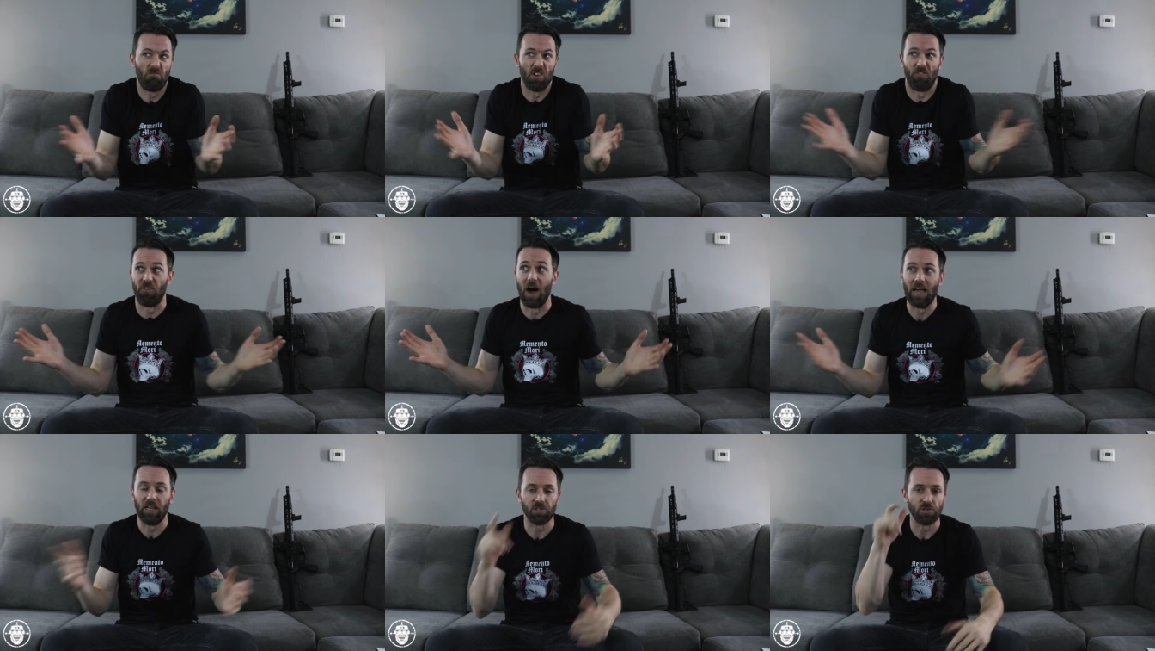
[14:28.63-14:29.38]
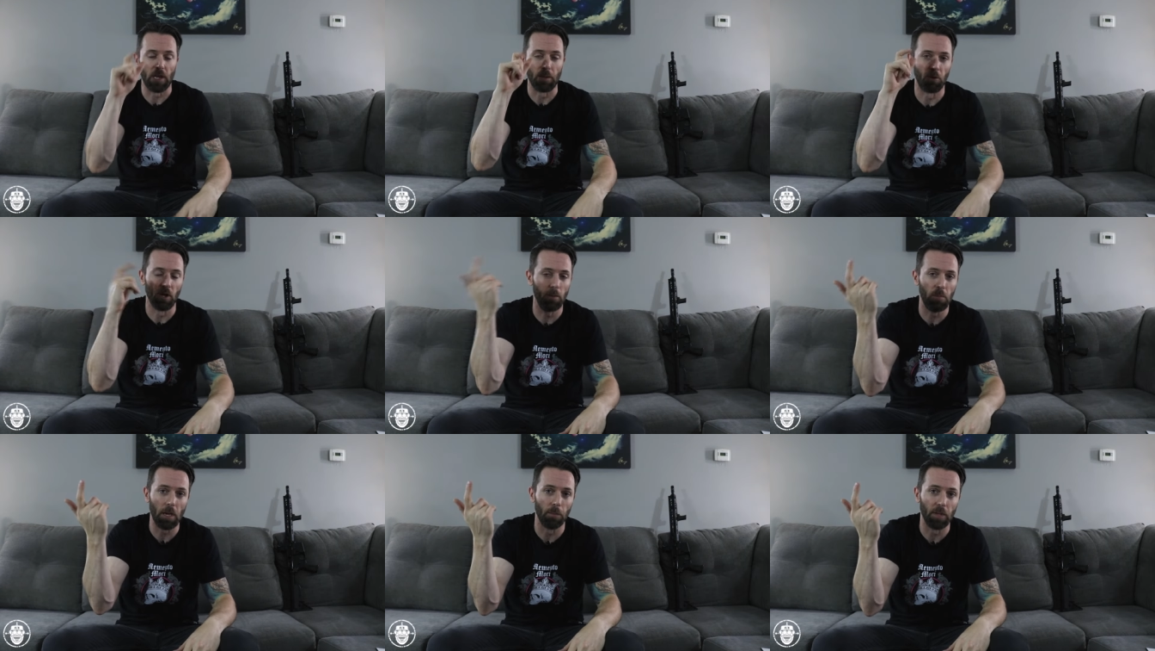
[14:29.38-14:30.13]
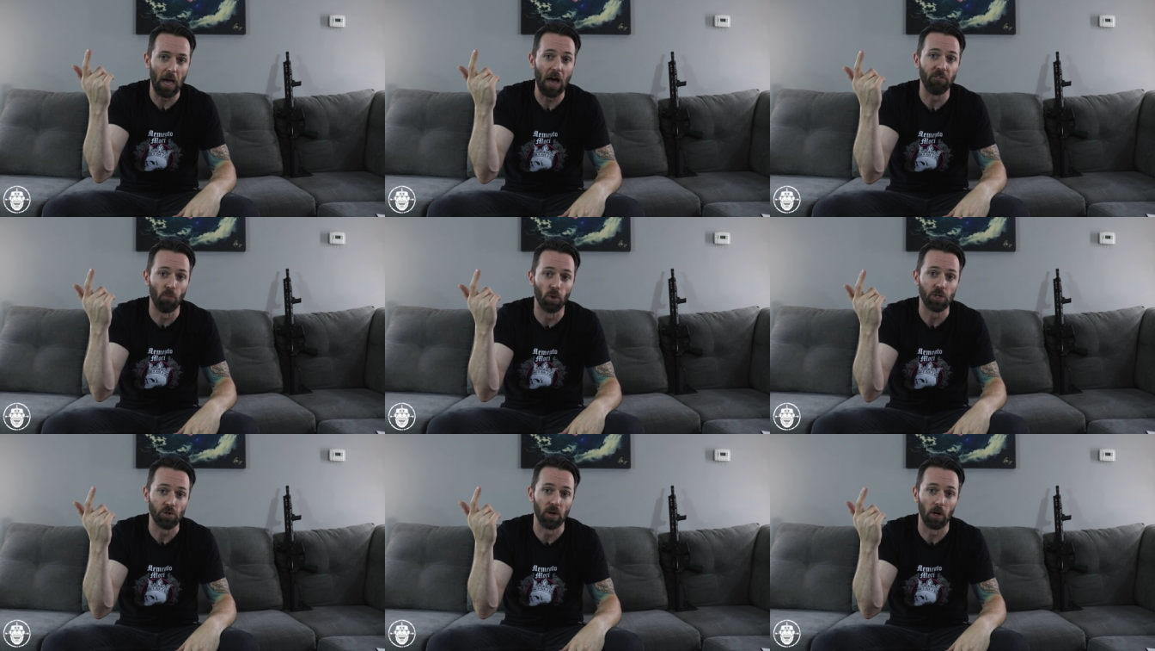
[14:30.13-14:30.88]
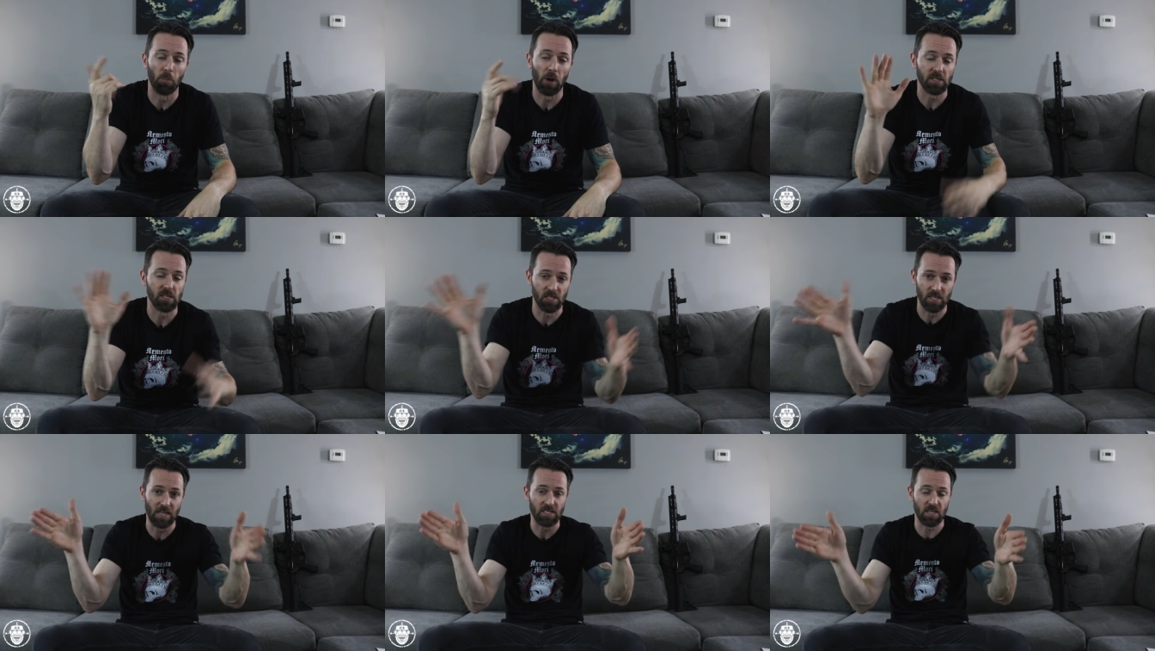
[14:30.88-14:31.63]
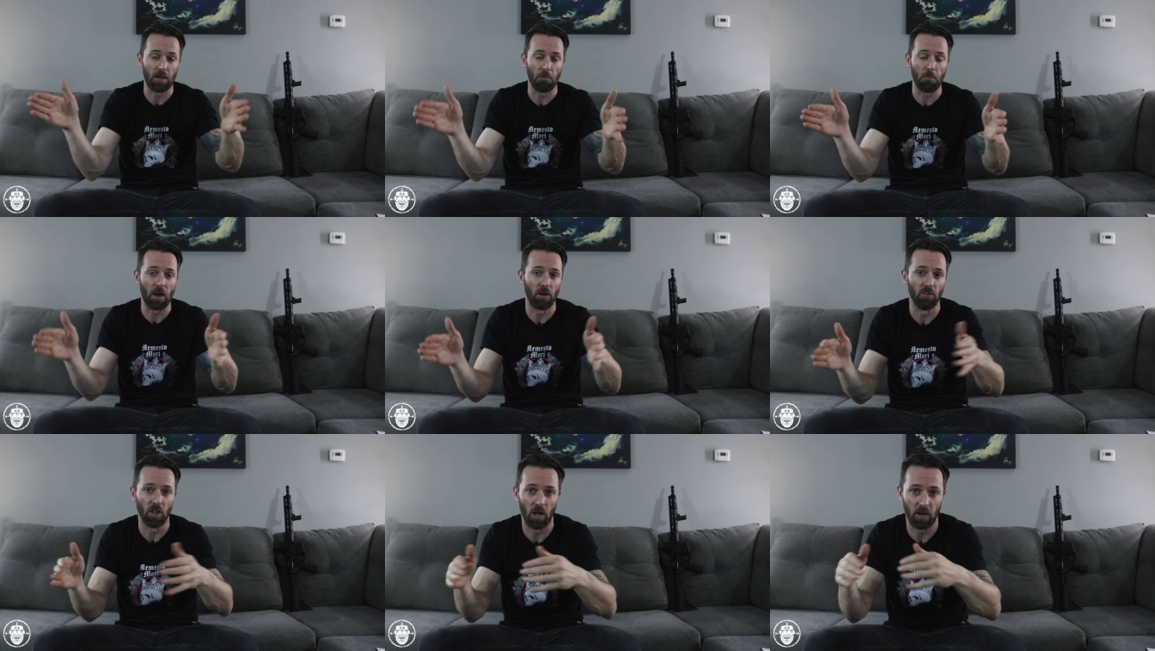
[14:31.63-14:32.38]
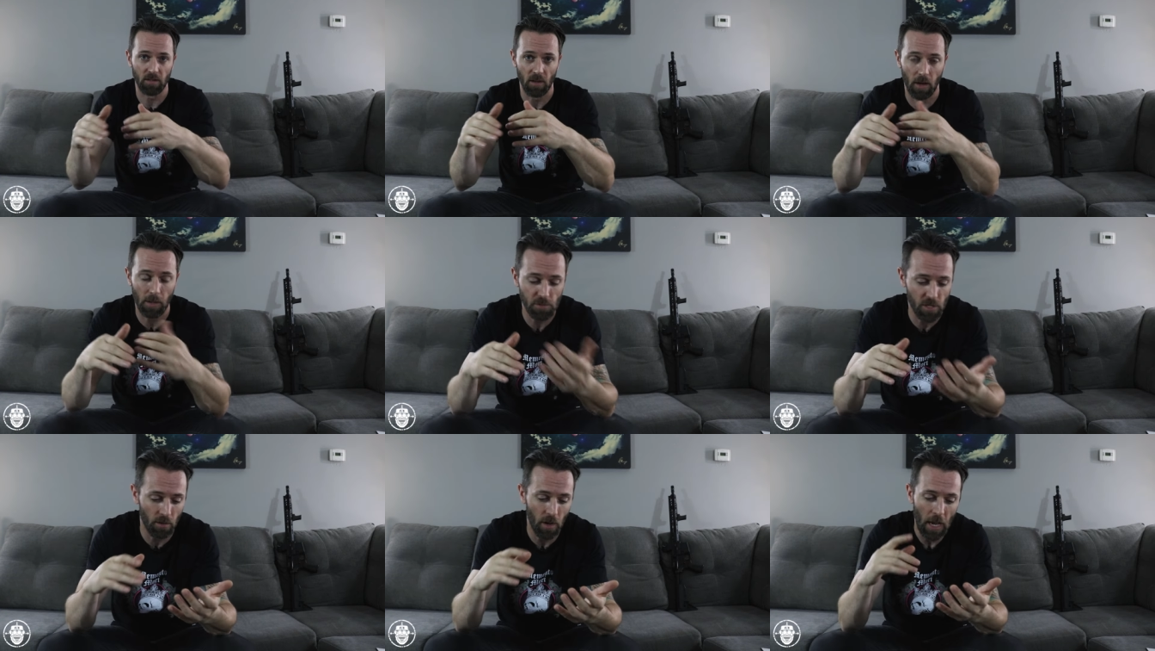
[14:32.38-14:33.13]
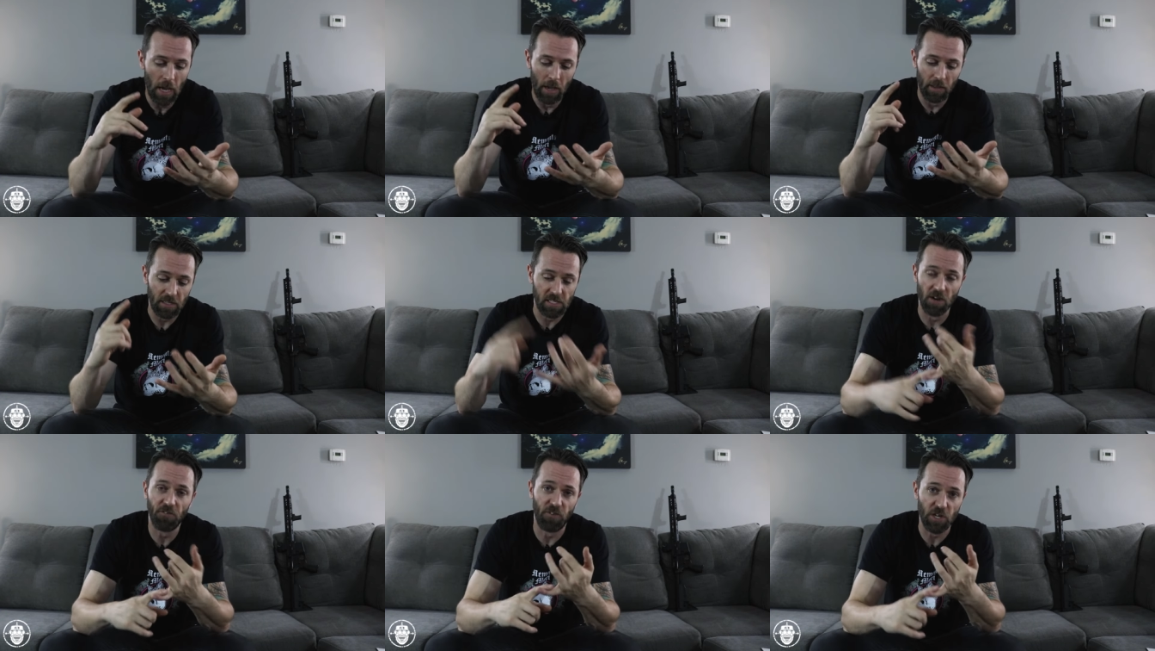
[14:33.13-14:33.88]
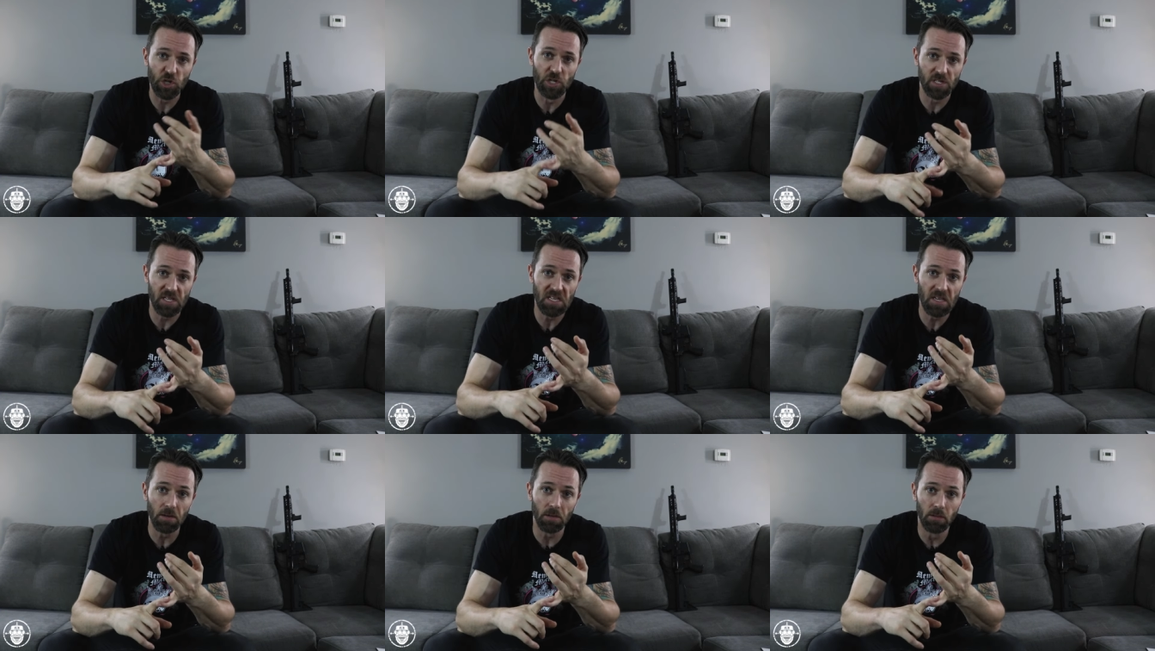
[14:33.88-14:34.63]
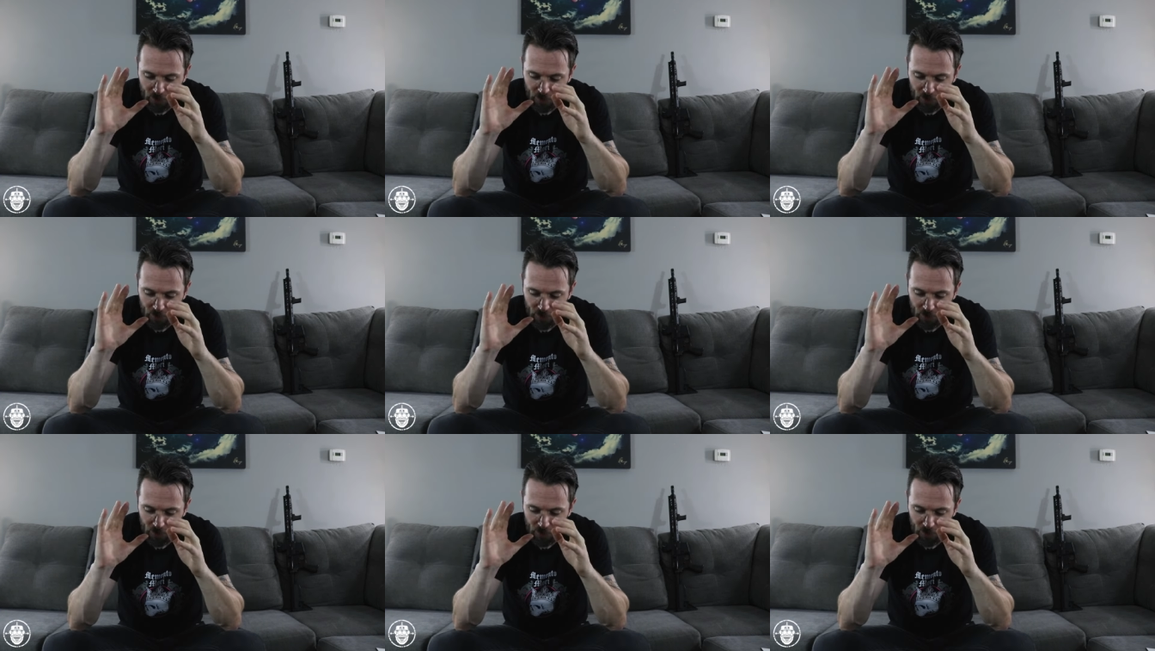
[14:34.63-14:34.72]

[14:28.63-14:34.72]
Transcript: defines that I'm gonna be able to have more trigger presses in that same amount of allotted time. So it's an efficiency deal.